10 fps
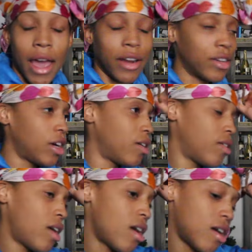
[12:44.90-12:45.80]
I don't
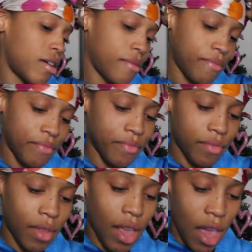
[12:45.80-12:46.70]
know. Um,
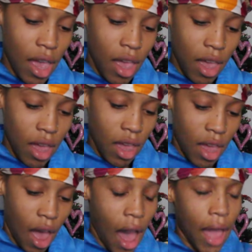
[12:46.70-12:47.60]

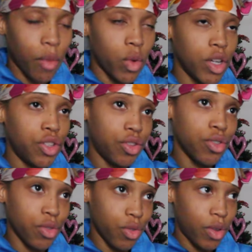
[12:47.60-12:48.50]
I want
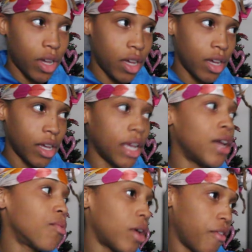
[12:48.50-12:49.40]
to
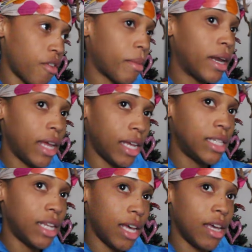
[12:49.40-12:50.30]
get ready for my day
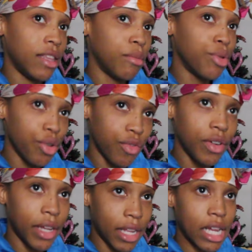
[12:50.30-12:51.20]
today. The
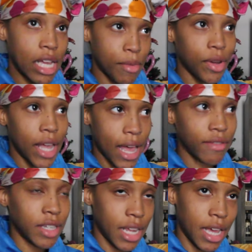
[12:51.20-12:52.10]
beautiful day that I am going to
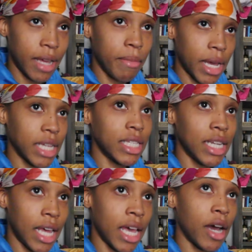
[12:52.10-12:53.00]
have today. Making
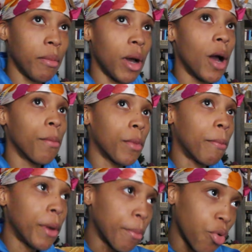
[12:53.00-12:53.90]
today a, a
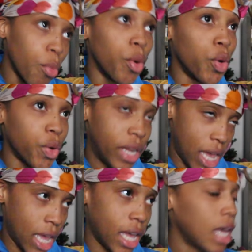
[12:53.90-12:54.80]
memorable
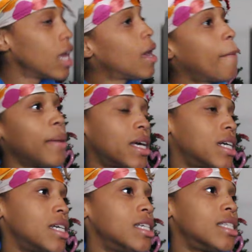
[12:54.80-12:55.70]
day.
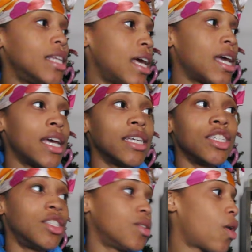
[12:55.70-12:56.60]
Because today
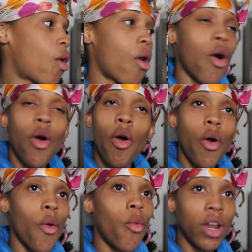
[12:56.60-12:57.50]
is
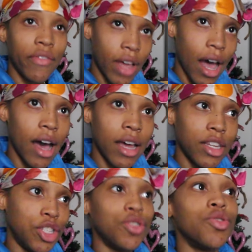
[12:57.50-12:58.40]
one of a
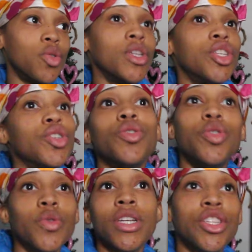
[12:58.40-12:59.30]
kind.
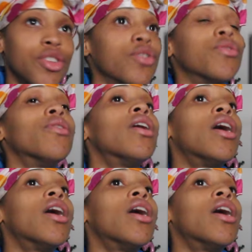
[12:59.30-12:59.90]
22222.